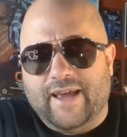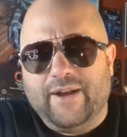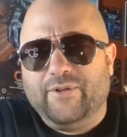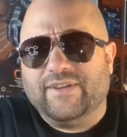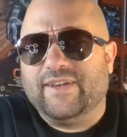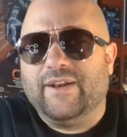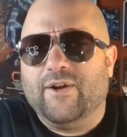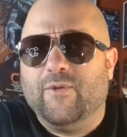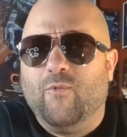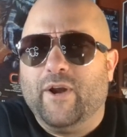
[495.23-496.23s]
I'd only seen
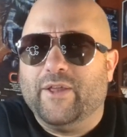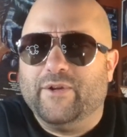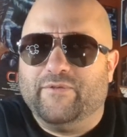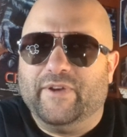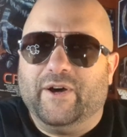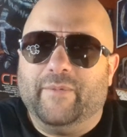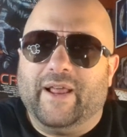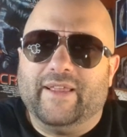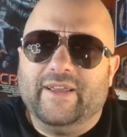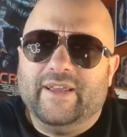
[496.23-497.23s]
her in one other film,
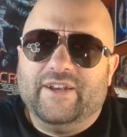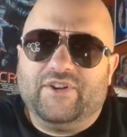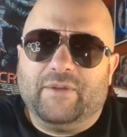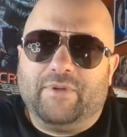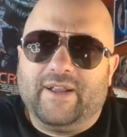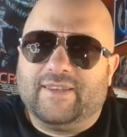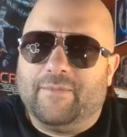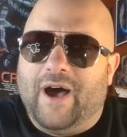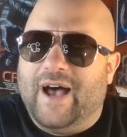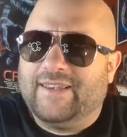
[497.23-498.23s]
and she had played
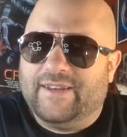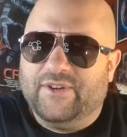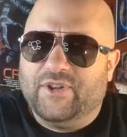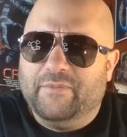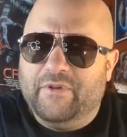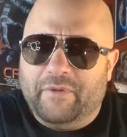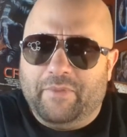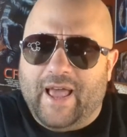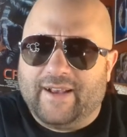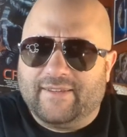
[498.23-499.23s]
some hostage in the movie
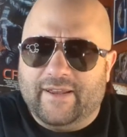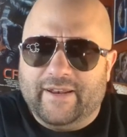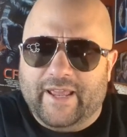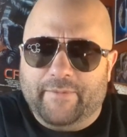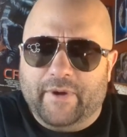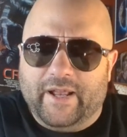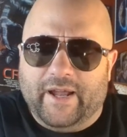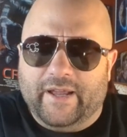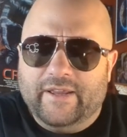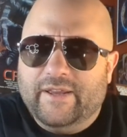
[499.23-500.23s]
Black Sunday.
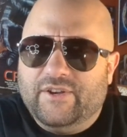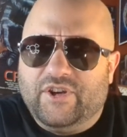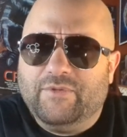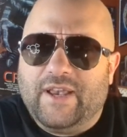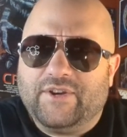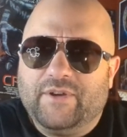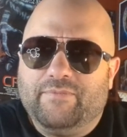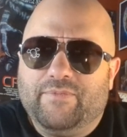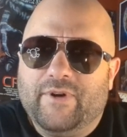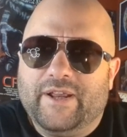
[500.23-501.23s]
But she was actually
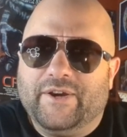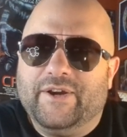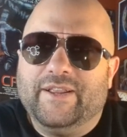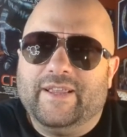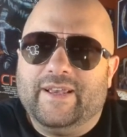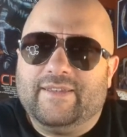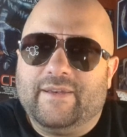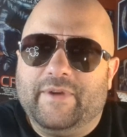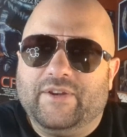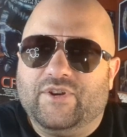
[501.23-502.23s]
pretty good in this.
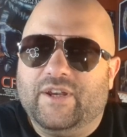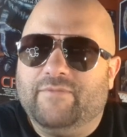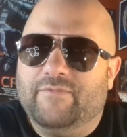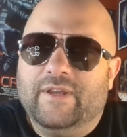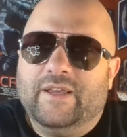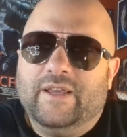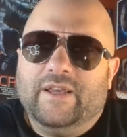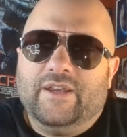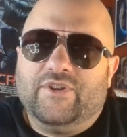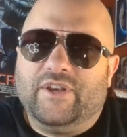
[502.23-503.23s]
I mean,
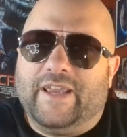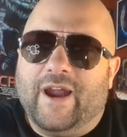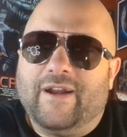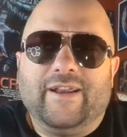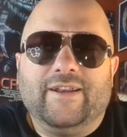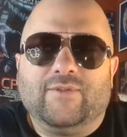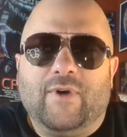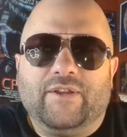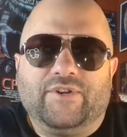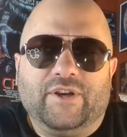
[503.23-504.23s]
she carried it as
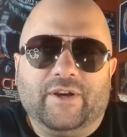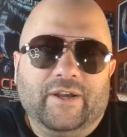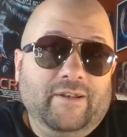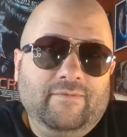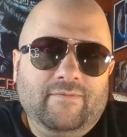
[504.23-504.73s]
well as she could.